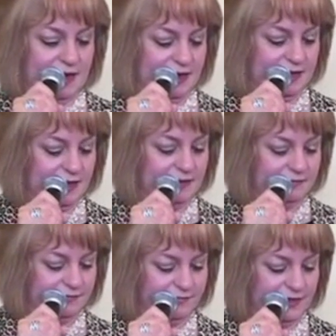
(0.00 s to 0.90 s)

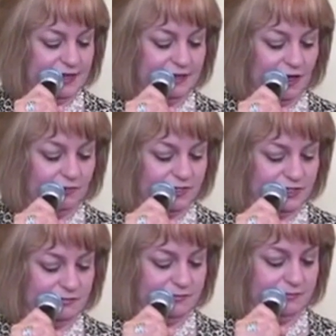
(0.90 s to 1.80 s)
and along with
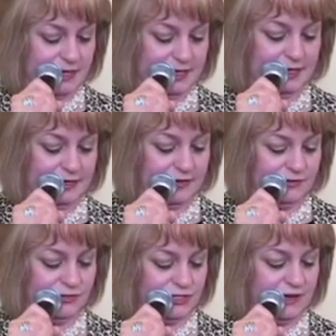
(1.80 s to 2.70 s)
some money and
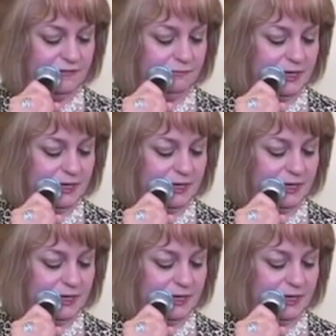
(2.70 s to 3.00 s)
other stuff.